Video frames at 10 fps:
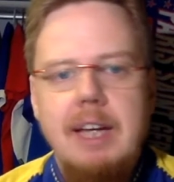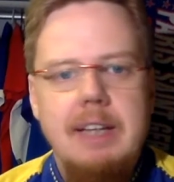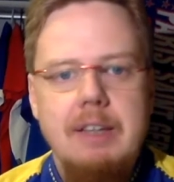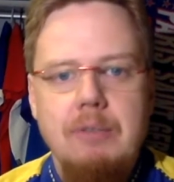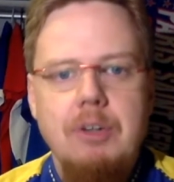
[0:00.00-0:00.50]

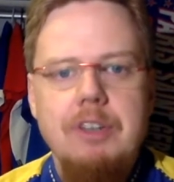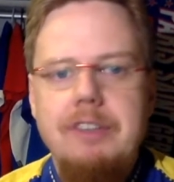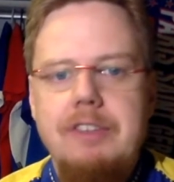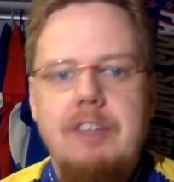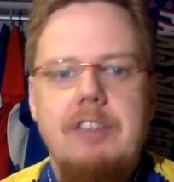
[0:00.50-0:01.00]
The one that
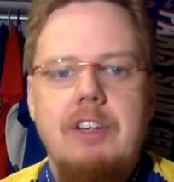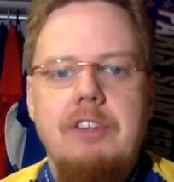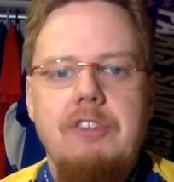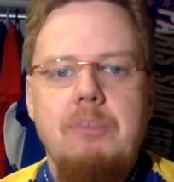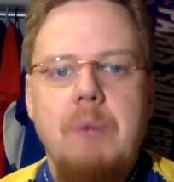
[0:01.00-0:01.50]
sticks out
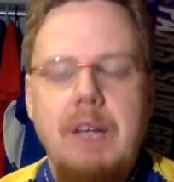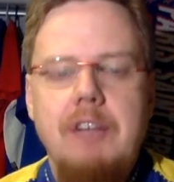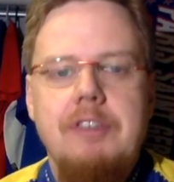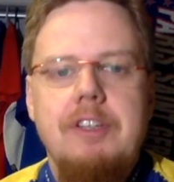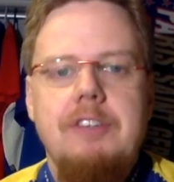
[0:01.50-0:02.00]
is
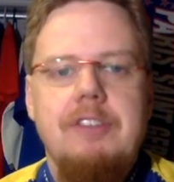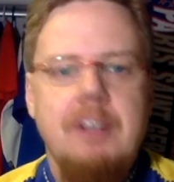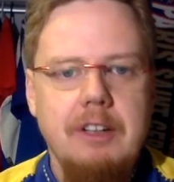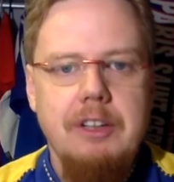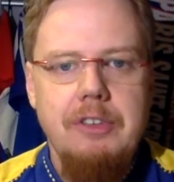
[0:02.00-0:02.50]
Wales against
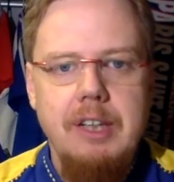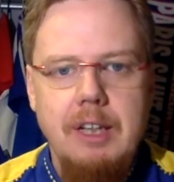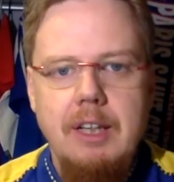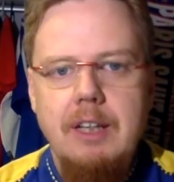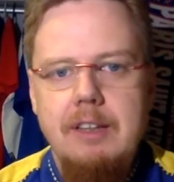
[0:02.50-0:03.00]

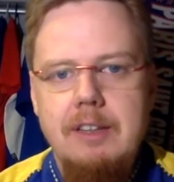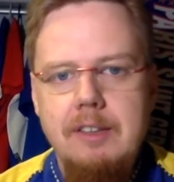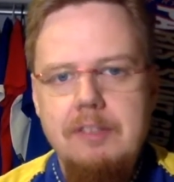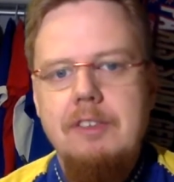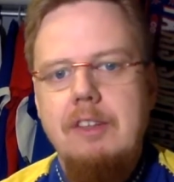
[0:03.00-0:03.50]
Hungary.
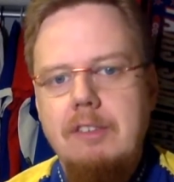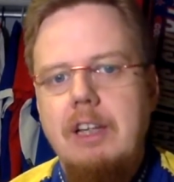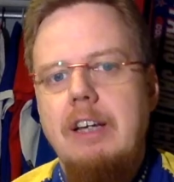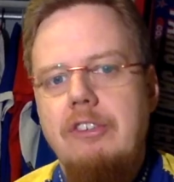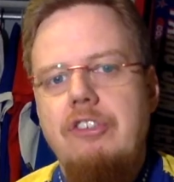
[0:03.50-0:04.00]
This is a
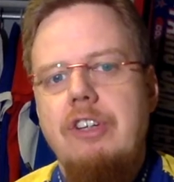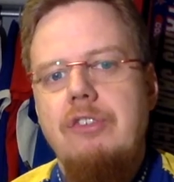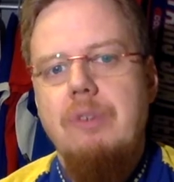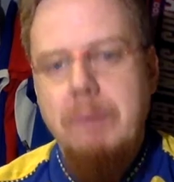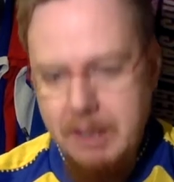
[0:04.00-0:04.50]
last chance
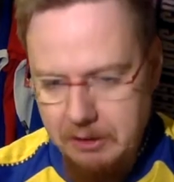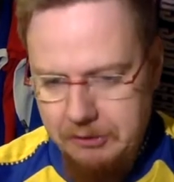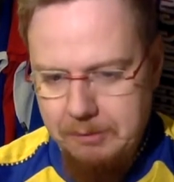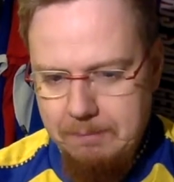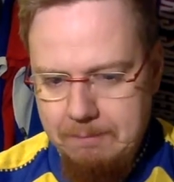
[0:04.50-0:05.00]
for
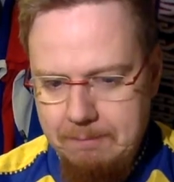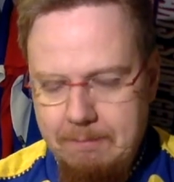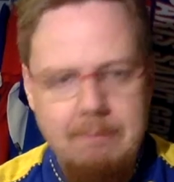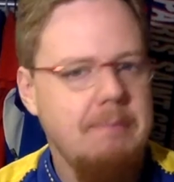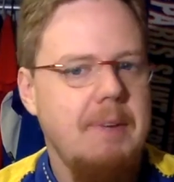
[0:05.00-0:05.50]
Wales.
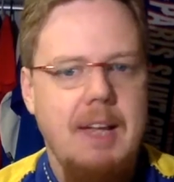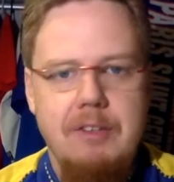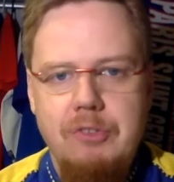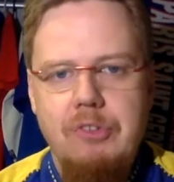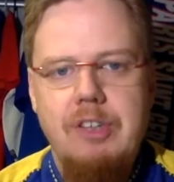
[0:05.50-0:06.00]
I
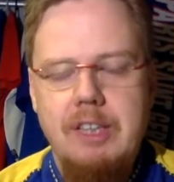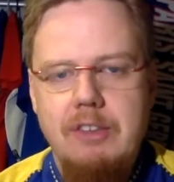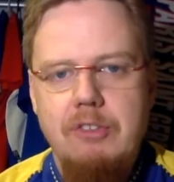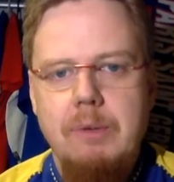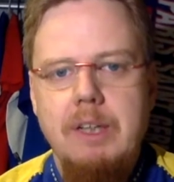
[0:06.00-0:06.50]
have to say it
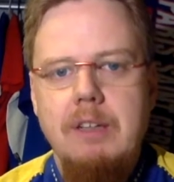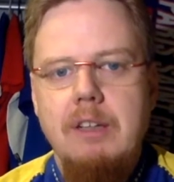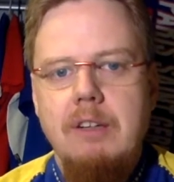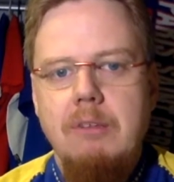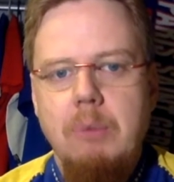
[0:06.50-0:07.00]
this way.
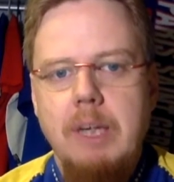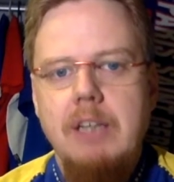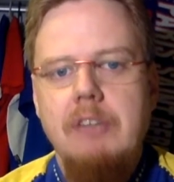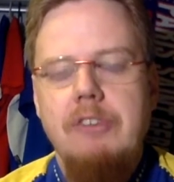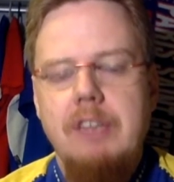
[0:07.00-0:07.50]

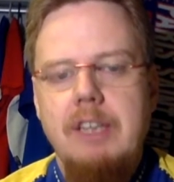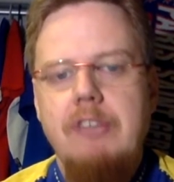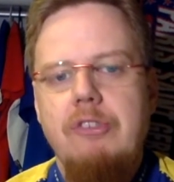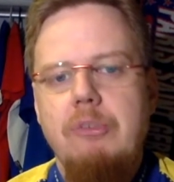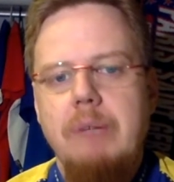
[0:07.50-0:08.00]
Wales
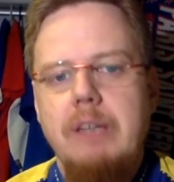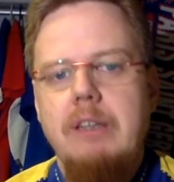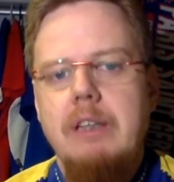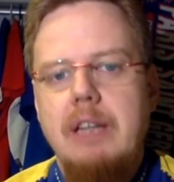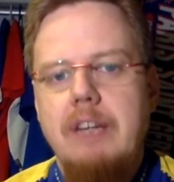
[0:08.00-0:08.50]
needs to win
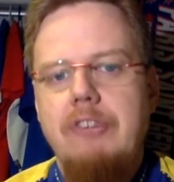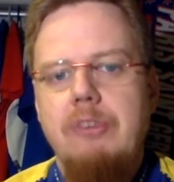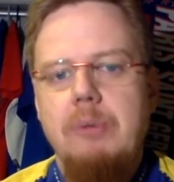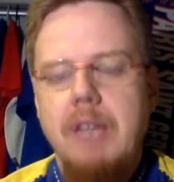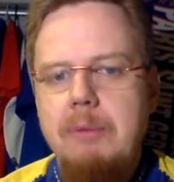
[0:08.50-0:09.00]
the last
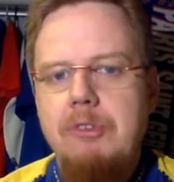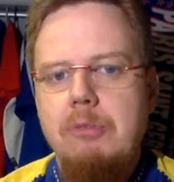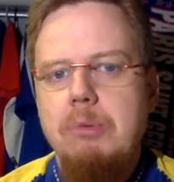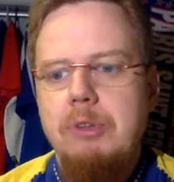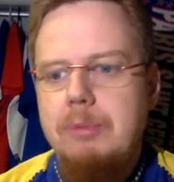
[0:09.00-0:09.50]
two games
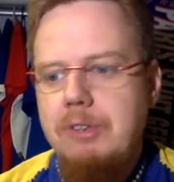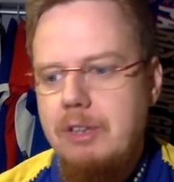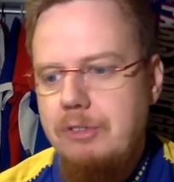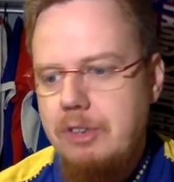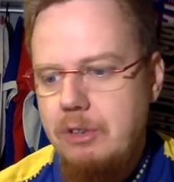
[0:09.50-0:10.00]
to put
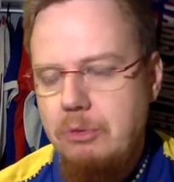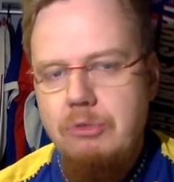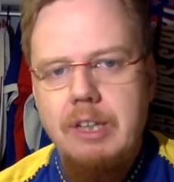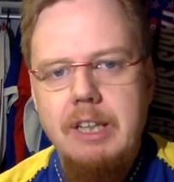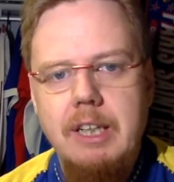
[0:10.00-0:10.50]
themselves in a good
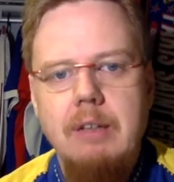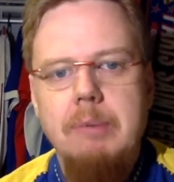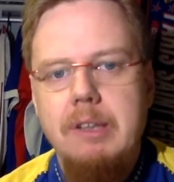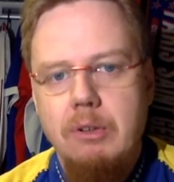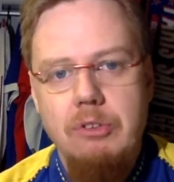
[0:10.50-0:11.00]
running,
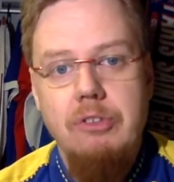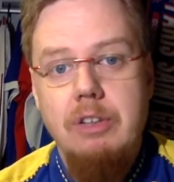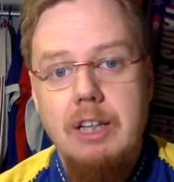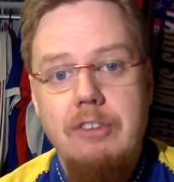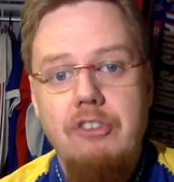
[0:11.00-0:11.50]
but also a
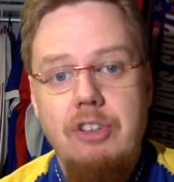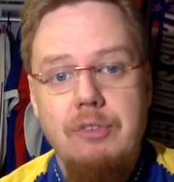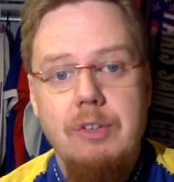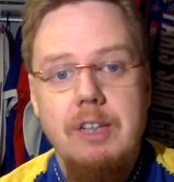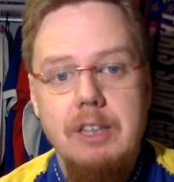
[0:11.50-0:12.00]
last chance
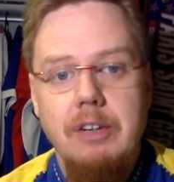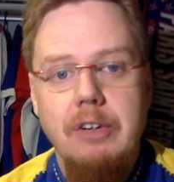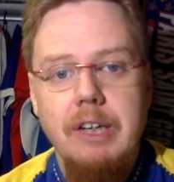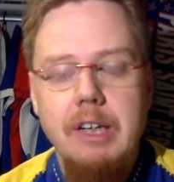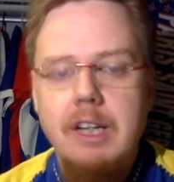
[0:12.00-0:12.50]
for Hungary.